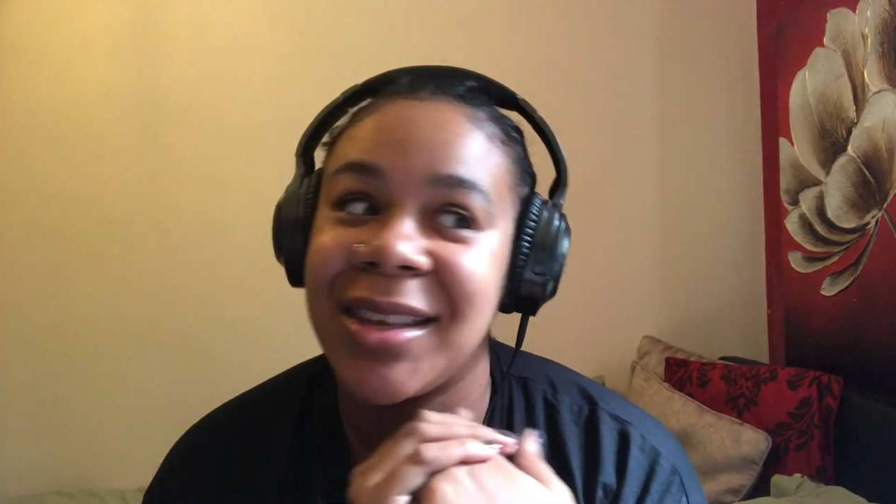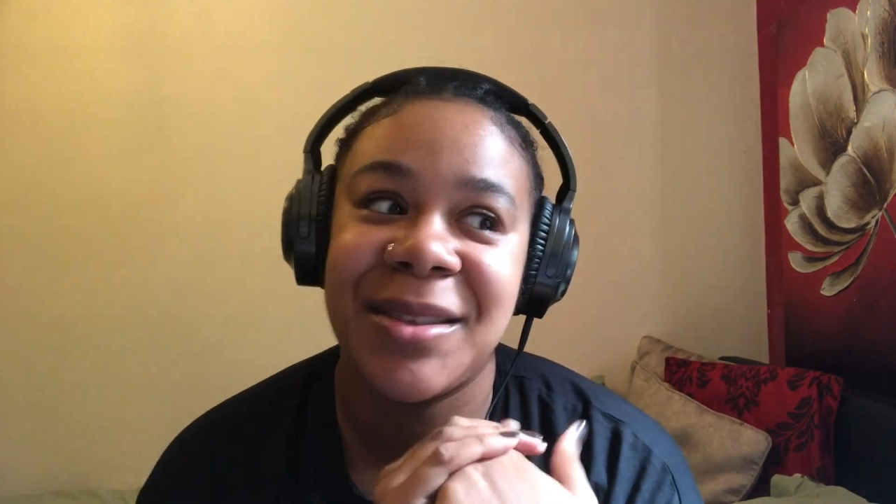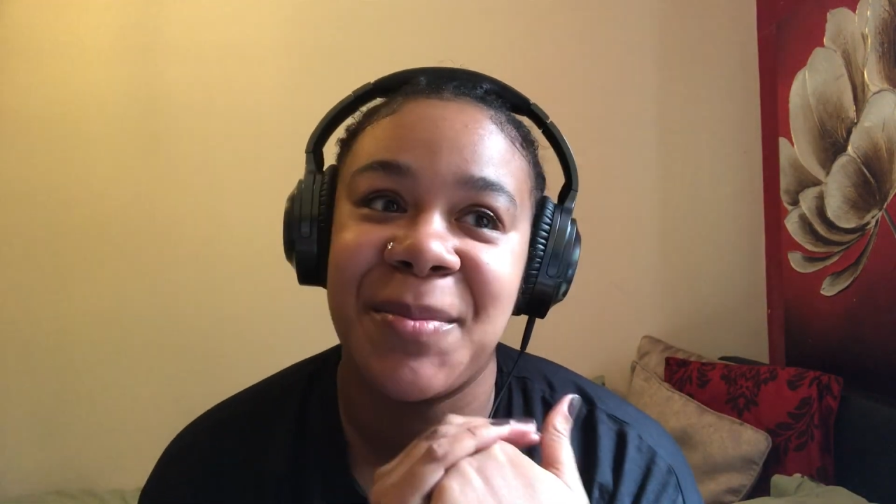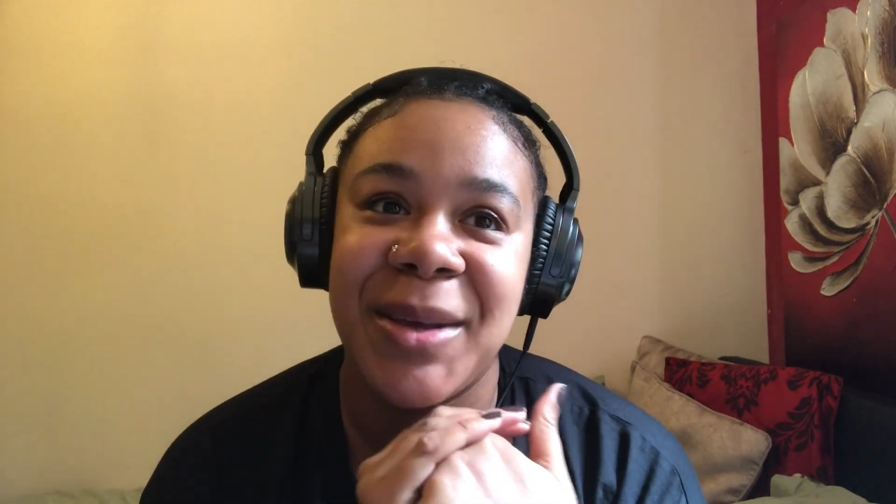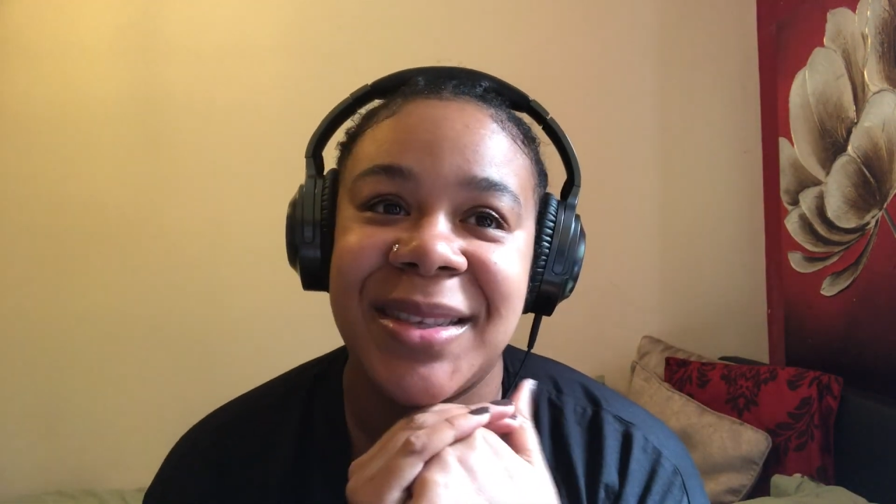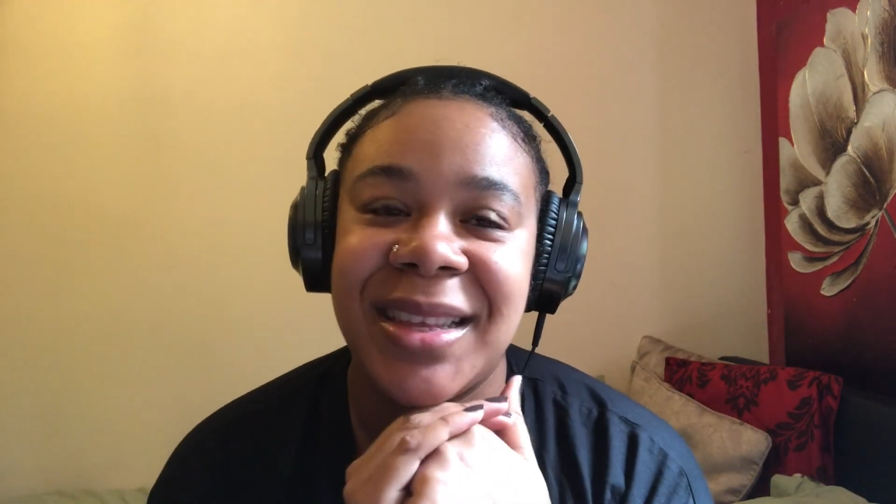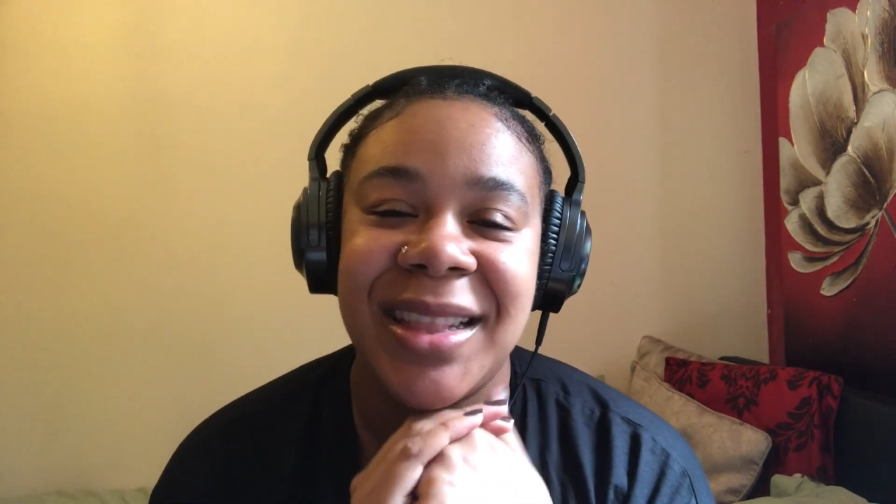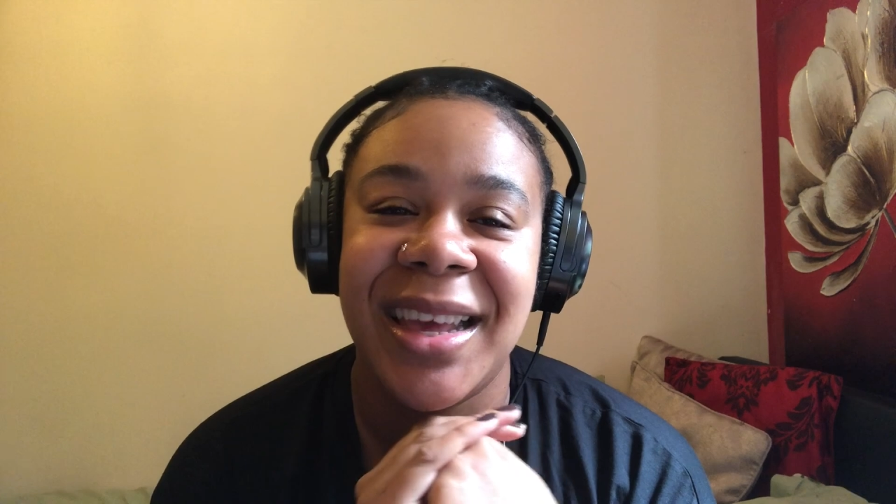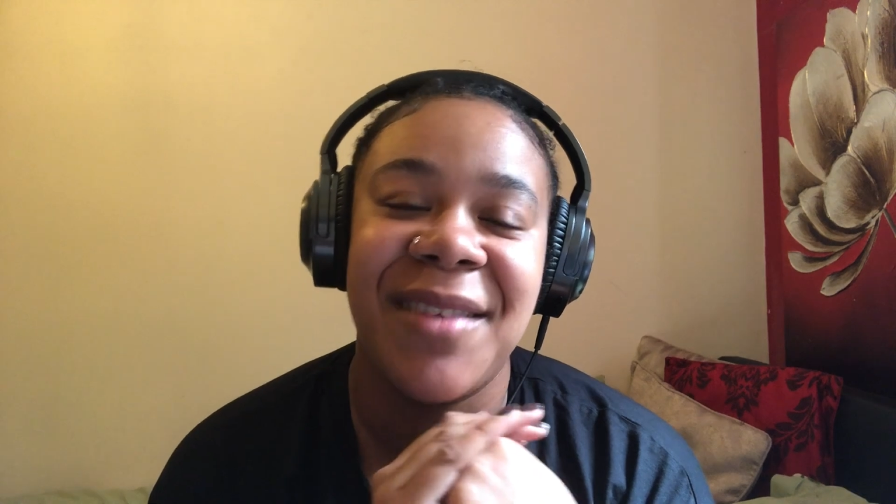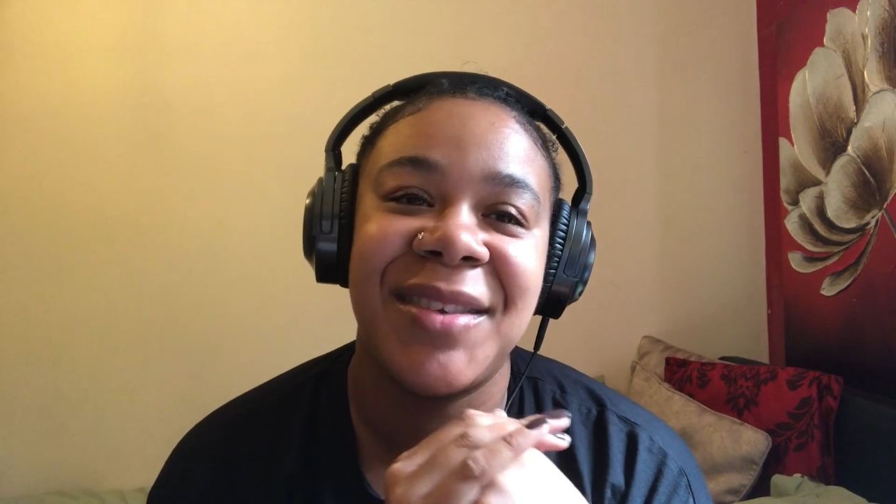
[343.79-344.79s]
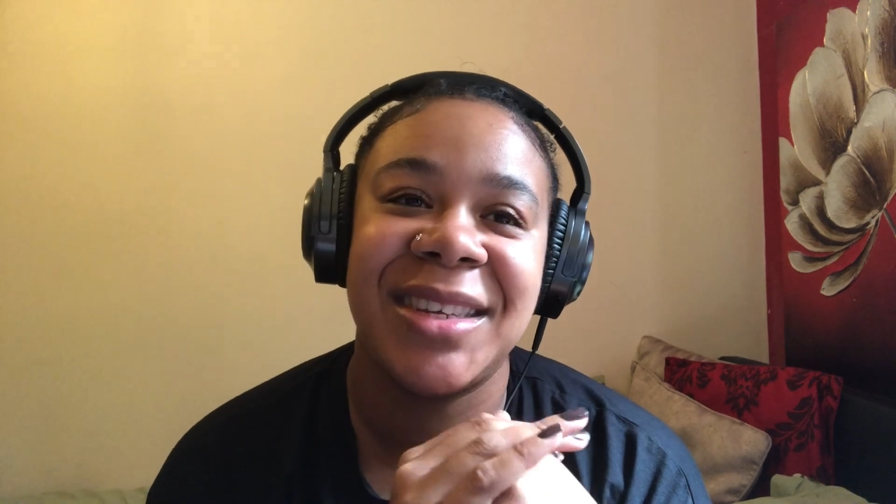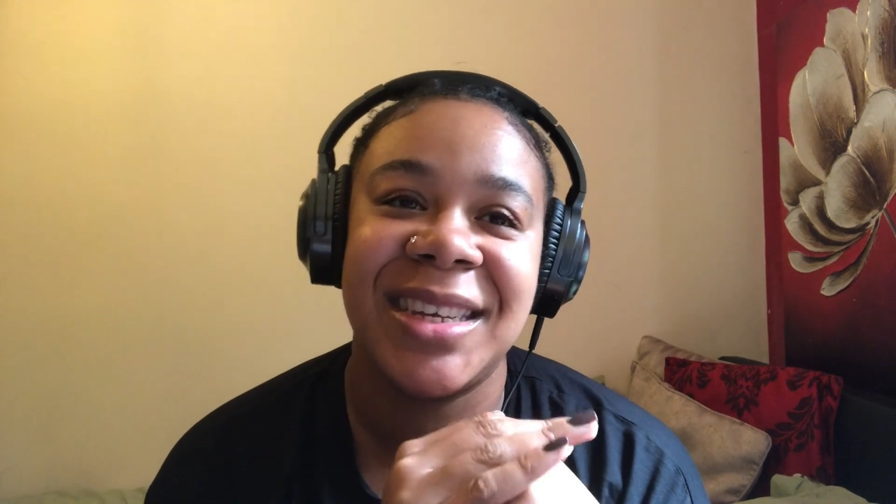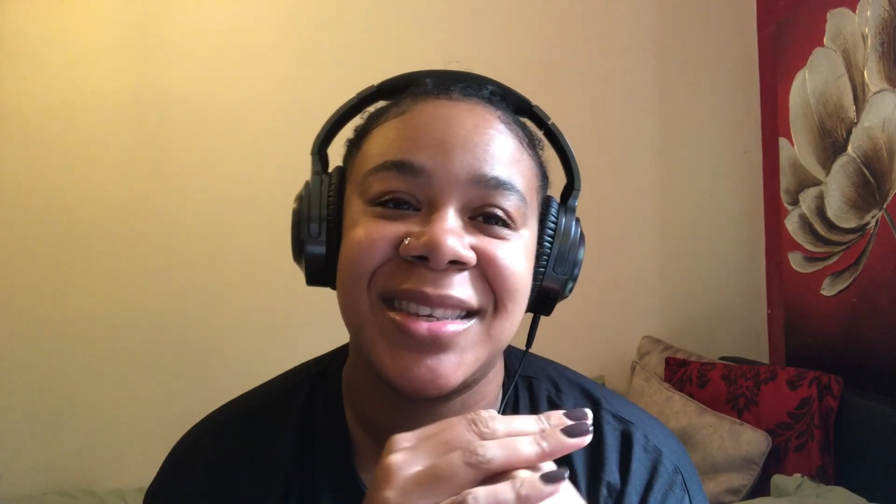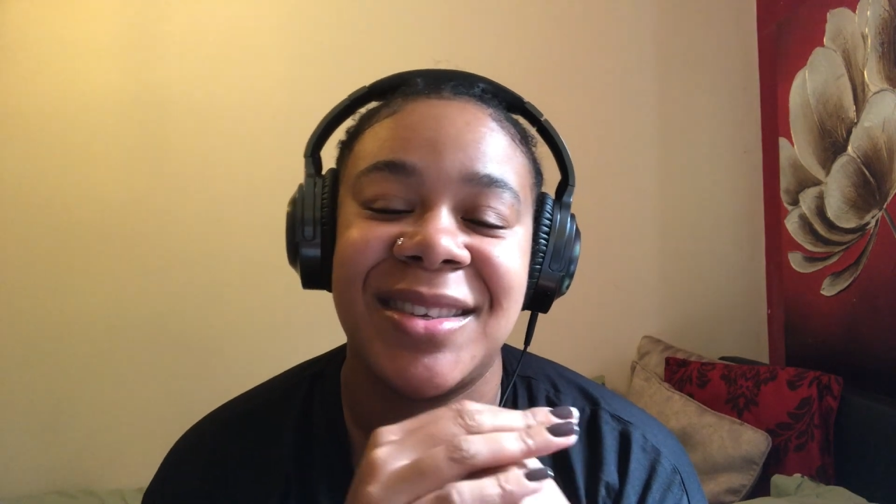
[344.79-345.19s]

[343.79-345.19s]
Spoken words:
it's the best thing they ever did.